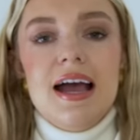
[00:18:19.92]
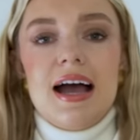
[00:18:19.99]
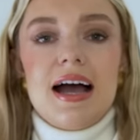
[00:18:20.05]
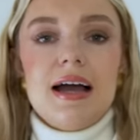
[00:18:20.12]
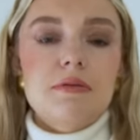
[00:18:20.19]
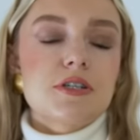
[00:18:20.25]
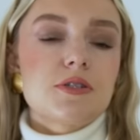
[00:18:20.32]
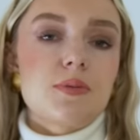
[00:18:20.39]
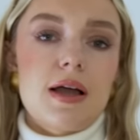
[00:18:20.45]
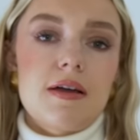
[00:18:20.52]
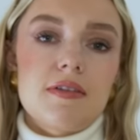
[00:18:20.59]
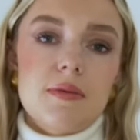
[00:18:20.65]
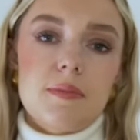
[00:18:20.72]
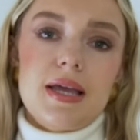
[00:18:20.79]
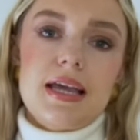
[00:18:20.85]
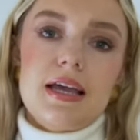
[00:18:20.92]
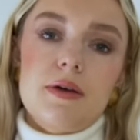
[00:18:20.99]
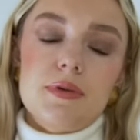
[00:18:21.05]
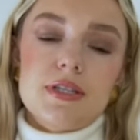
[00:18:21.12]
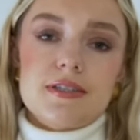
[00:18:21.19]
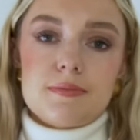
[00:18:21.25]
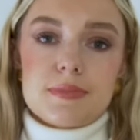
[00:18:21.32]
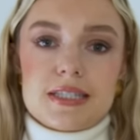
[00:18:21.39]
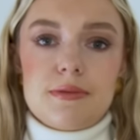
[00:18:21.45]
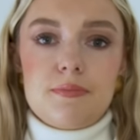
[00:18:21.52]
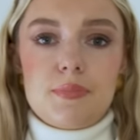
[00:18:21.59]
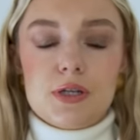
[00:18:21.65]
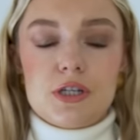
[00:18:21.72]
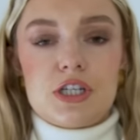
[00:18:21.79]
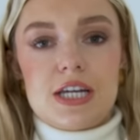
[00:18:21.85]
I'm just wearing them here with some
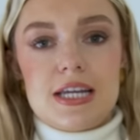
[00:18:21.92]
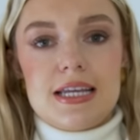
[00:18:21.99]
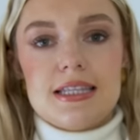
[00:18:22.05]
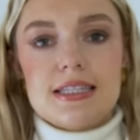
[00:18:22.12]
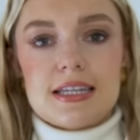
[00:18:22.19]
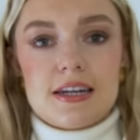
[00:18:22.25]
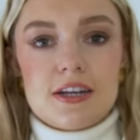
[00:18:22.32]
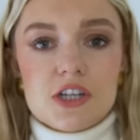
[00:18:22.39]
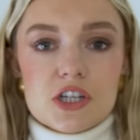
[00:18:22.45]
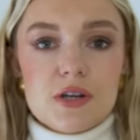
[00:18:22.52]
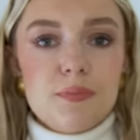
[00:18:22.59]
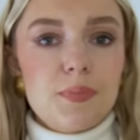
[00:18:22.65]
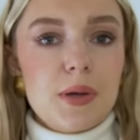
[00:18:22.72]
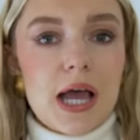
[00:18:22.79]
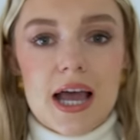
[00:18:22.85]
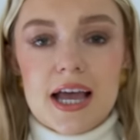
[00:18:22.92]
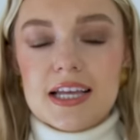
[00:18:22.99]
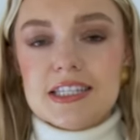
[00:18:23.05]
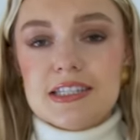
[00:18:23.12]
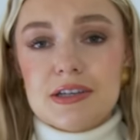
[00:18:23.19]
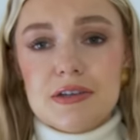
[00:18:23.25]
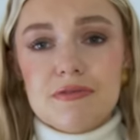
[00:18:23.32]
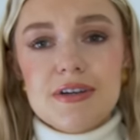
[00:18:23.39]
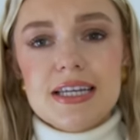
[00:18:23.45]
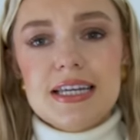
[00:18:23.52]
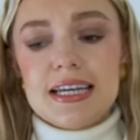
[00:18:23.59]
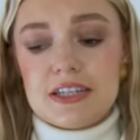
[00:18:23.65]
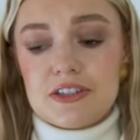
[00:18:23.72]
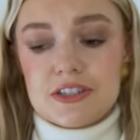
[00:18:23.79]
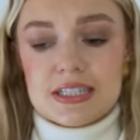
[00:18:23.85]
simple jeans and a jumper. So you
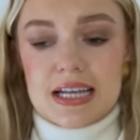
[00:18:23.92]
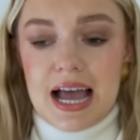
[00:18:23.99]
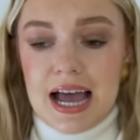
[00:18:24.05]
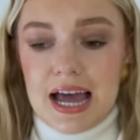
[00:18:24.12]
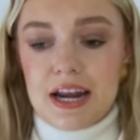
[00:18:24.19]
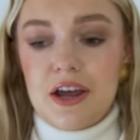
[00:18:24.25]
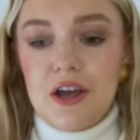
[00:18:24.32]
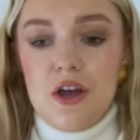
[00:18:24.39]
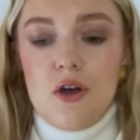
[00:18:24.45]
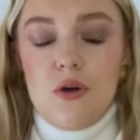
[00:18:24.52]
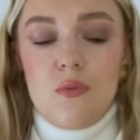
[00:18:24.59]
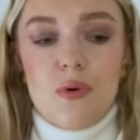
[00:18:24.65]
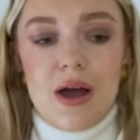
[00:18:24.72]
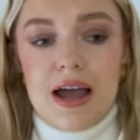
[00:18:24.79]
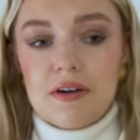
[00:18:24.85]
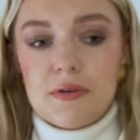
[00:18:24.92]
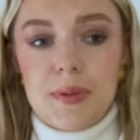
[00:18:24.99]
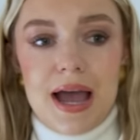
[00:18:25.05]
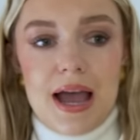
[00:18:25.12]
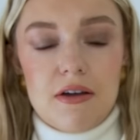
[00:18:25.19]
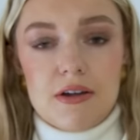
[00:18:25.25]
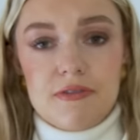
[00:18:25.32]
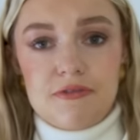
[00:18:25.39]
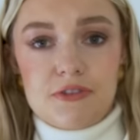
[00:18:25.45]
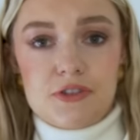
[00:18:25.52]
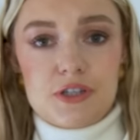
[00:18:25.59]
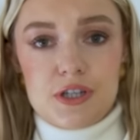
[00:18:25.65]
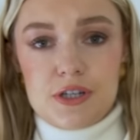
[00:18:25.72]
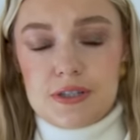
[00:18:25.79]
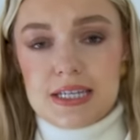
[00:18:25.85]
really just can wear a pair of
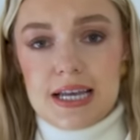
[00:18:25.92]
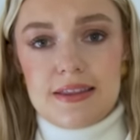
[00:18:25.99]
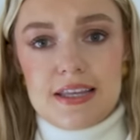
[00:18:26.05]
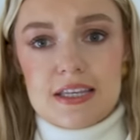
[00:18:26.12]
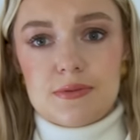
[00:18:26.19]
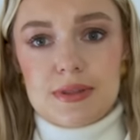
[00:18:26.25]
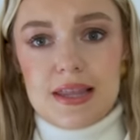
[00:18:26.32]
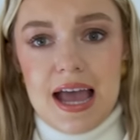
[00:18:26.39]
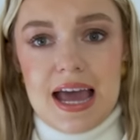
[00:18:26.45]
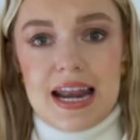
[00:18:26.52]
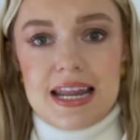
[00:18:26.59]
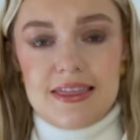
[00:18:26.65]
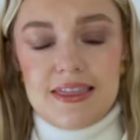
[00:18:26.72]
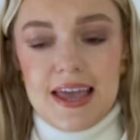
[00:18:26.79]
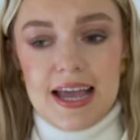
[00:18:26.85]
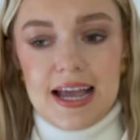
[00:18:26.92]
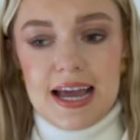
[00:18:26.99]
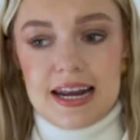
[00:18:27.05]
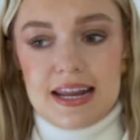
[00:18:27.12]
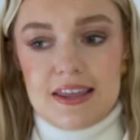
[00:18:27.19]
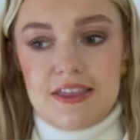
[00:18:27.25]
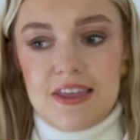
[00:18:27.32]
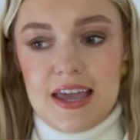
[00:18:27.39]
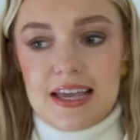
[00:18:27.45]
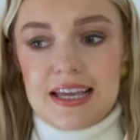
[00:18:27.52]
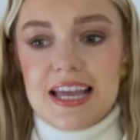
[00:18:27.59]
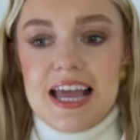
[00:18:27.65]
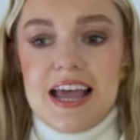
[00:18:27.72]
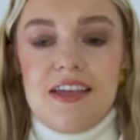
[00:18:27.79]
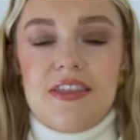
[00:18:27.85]
shoes like this with anything. And I
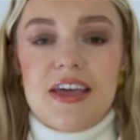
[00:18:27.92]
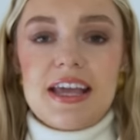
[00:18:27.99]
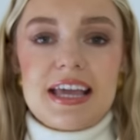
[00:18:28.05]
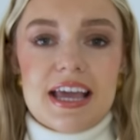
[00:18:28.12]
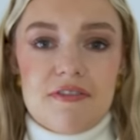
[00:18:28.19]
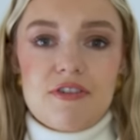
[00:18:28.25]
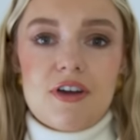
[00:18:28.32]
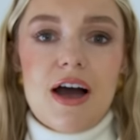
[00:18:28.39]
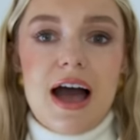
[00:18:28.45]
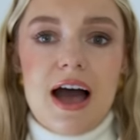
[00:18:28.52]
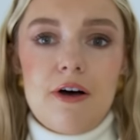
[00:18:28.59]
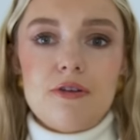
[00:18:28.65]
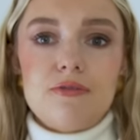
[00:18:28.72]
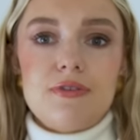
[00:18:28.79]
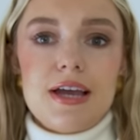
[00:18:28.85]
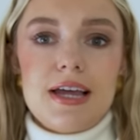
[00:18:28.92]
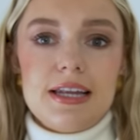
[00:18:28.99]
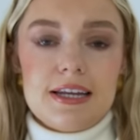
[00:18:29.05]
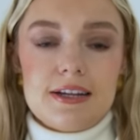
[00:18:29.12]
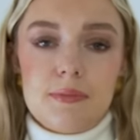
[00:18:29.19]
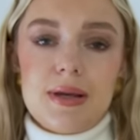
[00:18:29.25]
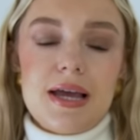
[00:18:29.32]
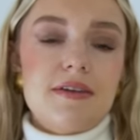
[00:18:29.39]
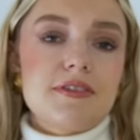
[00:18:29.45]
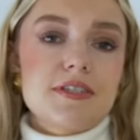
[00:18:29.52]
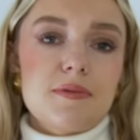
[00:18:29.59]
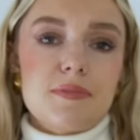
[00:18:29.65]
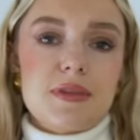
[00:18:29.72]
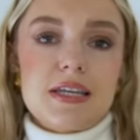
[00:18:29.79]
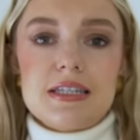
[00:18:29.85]
think they give your outfit a little bit of
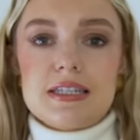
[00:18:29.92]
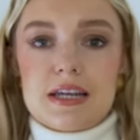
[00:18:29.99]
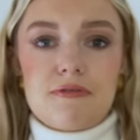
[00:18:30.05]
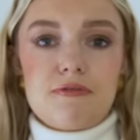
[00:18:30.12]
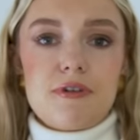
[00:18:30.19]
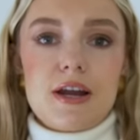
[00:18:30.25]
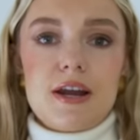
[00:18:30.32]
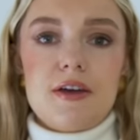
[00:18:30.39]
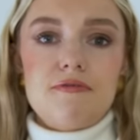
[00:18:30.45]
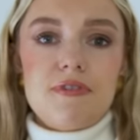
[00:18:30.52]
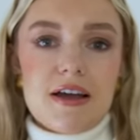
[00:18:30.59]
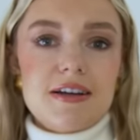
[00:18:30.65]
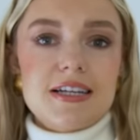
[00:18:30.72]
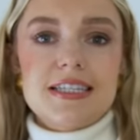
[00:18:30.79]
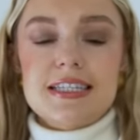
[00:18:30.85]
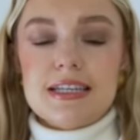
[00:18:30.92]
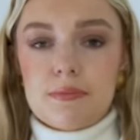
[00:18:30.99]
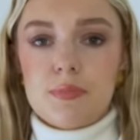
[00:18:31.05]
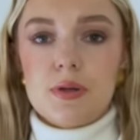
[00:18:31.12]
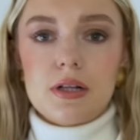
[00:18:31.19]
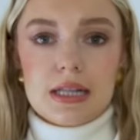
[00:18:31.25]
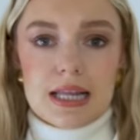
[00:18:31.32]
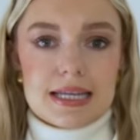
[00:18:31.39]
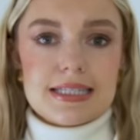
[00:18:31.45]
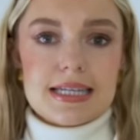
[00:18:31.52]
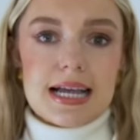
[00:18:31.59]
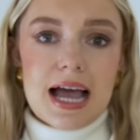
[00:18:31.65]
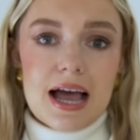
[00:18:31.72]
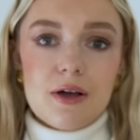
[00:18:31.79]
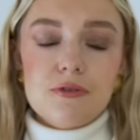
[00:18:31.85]
something different. A very simple
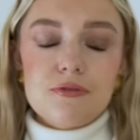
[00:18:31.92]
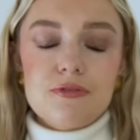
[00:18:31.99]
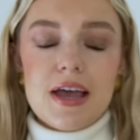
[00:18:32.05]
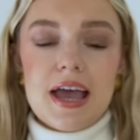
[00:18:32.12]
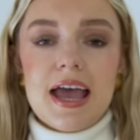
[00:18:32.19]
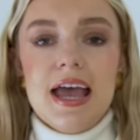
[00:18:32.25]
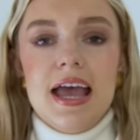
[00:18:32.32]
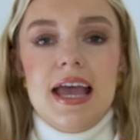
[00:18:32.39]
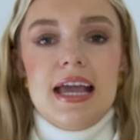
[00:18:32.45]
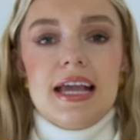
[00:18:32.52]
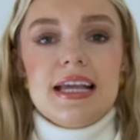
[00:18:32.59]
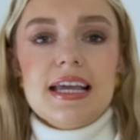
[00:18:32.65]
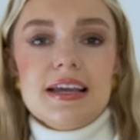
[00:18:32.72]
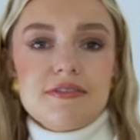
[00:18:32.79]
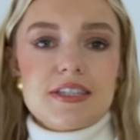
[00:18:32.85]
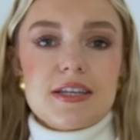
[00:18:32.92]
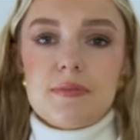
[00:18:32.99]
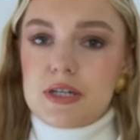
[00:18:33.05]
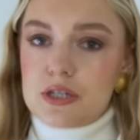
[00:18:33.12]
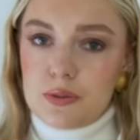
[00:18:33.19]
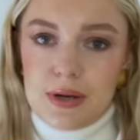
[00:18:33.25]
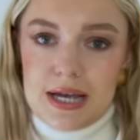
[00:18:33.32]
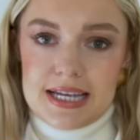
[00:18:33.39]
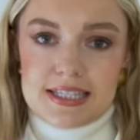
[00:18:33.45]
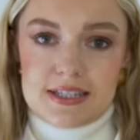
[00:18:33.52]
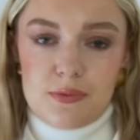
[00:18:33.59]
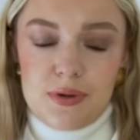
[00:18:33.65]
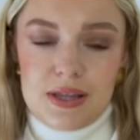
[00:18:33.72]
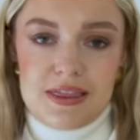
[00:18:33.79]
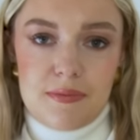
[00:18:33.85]
classic outfit gives them a
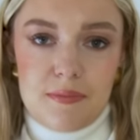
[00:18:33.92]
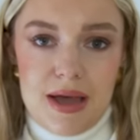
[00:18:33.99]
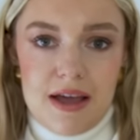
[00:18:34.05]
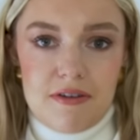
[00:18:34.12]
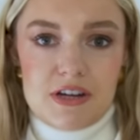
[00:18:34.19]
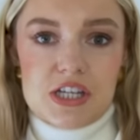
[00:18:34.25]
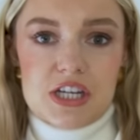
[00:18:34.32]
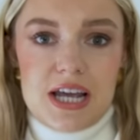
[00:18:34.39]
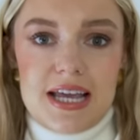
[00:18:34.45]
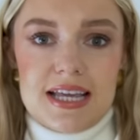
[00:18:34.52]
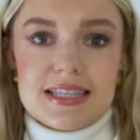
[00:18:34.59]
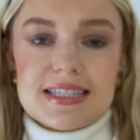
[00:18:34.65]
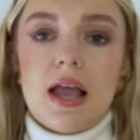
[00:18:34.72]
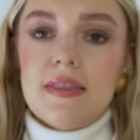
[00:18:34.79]
twist with the Mary Janes.